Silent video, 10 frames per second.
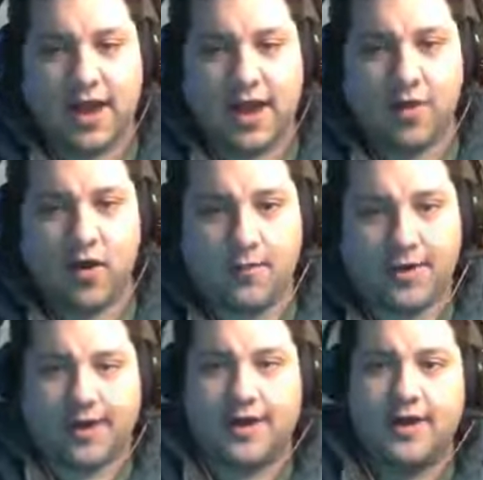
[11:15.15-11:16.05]
I'm
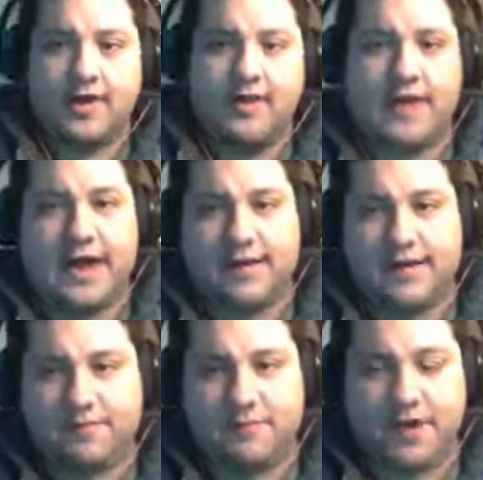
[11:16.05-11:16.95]
hoping
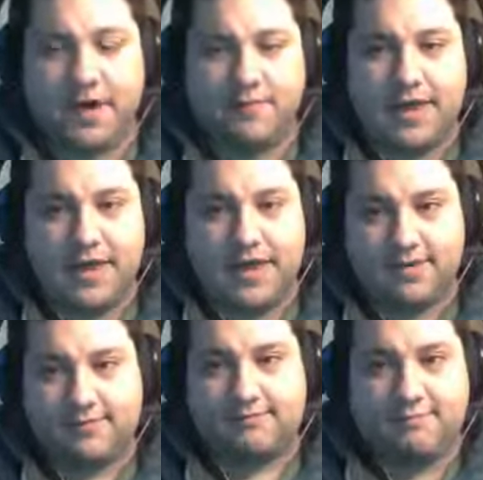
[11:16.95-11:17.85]
that by making
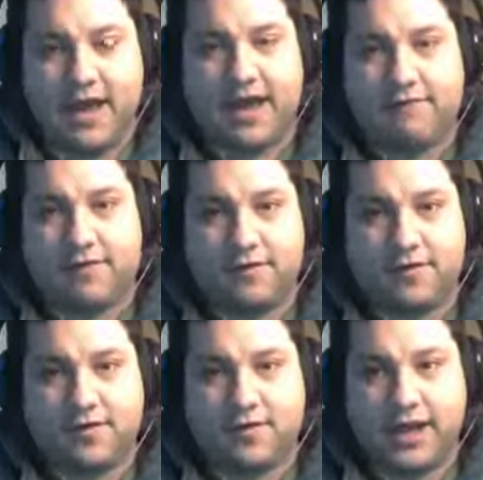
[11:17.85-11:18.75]
it half of the
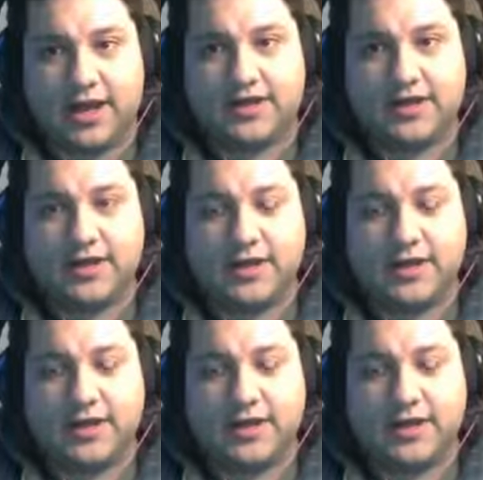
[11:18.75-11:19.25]
screen